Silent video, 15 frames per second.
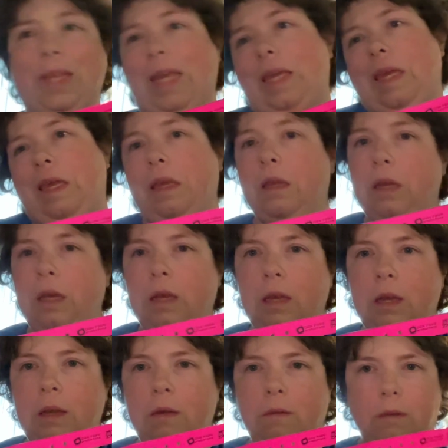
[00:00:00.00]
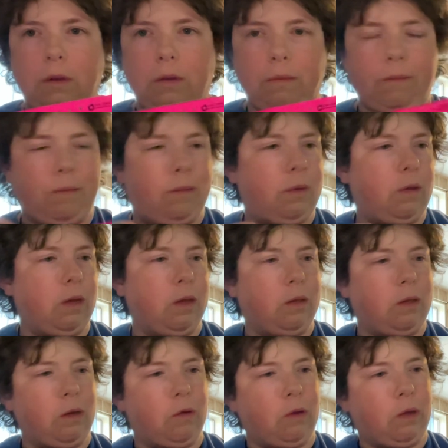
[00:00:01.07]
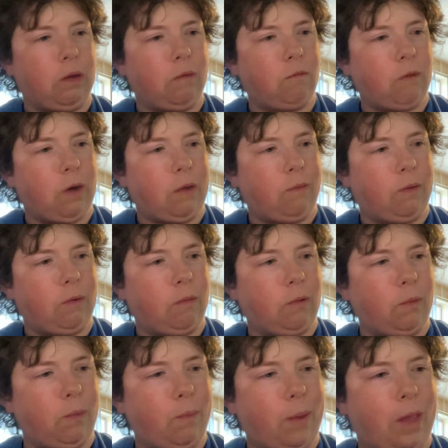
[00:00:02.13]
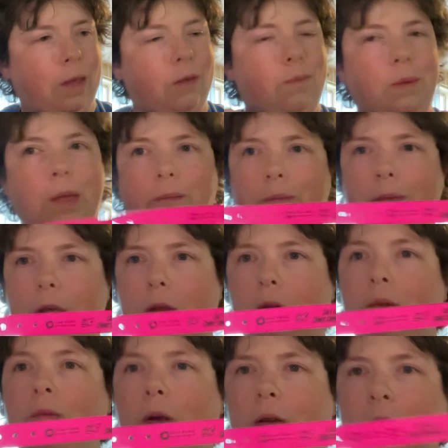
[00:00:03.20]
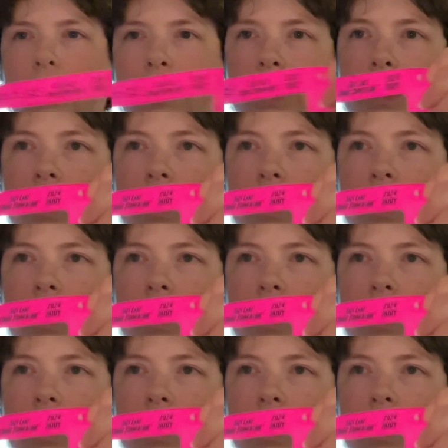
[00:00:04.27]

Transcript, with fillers: eh. Well, I guess I couldn't get red for a Ruby Pass, but, you know, it works.